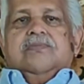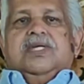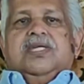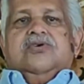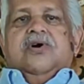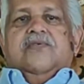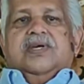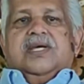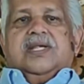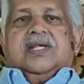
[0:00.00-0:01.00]
make you
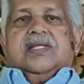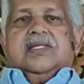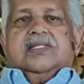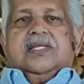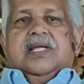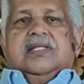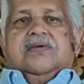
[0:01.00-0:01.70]
aware that